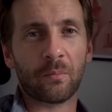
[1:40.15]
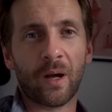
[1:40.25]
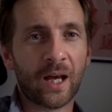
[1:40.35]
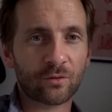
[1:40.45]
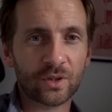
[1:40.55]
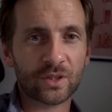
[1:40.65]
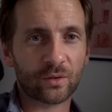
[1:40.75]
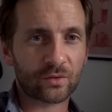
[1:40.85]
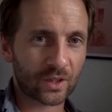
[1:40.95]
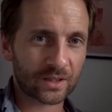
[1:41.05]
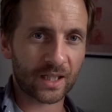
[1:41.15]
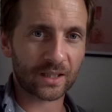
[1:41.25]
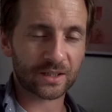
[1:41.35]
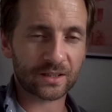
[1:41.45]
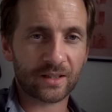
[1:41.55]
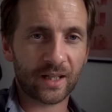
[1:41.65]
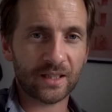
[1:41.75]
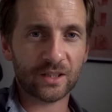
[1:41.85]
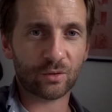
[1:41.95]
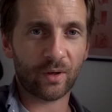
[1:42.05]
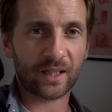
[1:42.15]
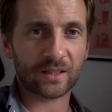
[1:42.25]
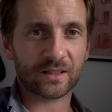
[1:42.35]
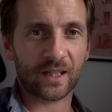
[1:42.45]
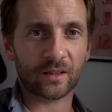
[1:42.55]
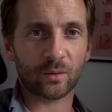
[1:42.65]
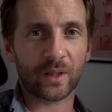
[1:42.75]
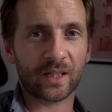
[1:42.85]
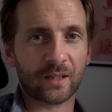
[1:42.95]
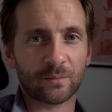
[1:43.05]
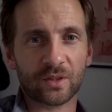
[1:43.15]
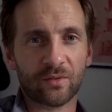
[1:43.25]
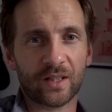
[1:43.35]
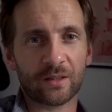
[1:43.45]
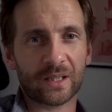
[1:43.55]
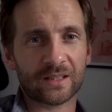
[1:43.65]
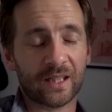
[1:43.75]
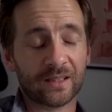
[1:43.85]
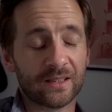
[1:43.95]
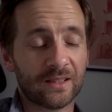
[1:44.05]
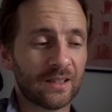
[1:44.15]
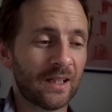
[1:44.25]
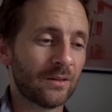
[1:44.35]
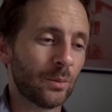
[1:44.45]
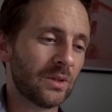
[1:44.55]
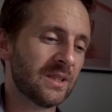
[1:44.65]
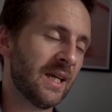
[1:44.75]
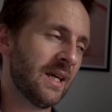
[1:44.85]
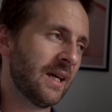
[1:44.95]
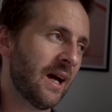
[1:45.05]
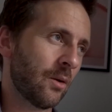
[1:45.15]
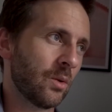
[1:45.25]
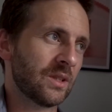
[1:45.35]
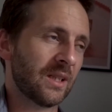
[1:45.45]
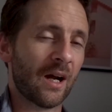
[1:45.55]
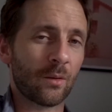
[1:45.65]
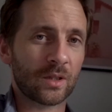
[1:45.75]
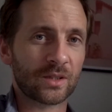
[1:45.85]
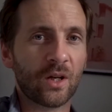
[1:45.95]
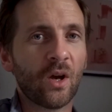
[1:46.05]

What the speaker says: hundreds of transactions that I need to reconcile when it comes to filing my taxes, and it will take hours and hours.